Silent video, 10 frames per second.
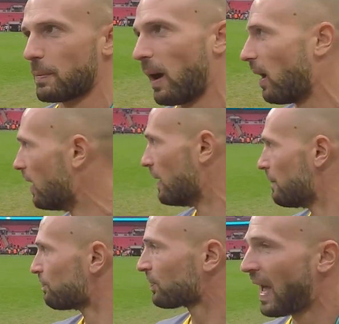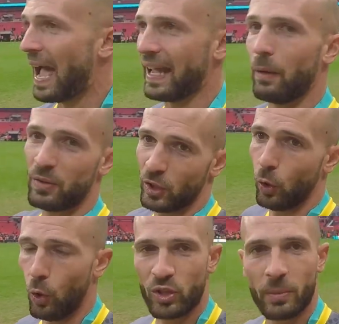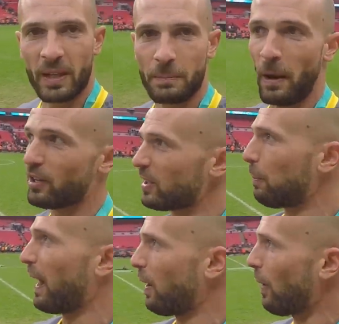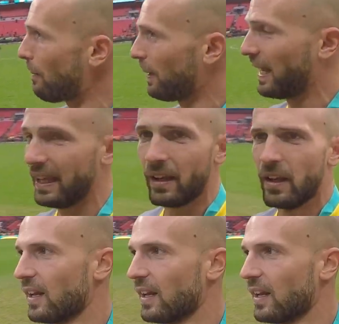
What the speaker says: But hey, it was an awesome experience to play at Wembley.